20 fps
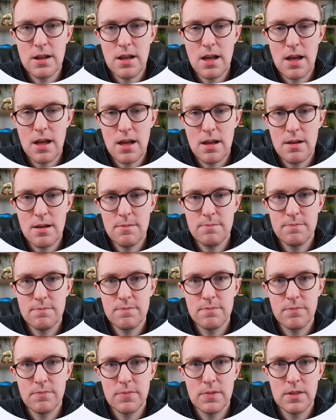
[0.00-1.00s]

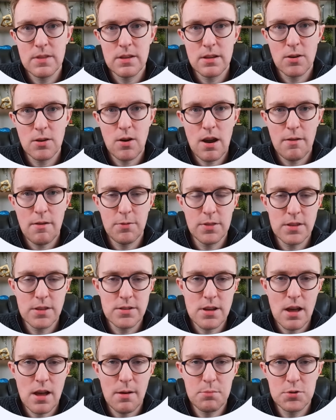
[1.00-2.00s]
The graph on the
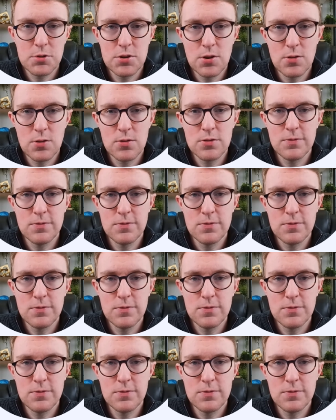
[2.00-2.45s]
top shows